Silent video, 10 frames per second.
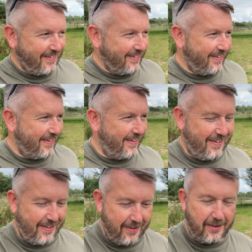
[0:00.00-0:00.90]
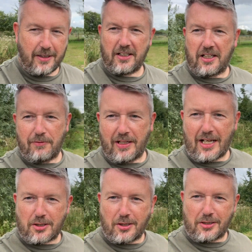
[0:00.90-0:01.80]
I didn't even
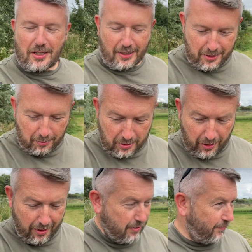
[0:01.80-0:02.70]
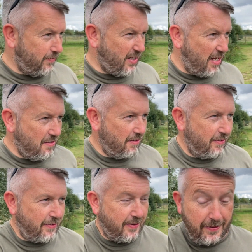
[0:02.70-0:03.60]
last 30 seconds, it was 10.
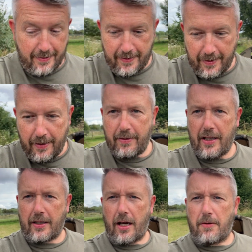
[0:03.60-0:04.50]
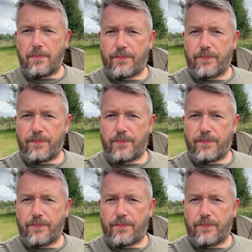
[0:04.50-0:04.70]
There you go.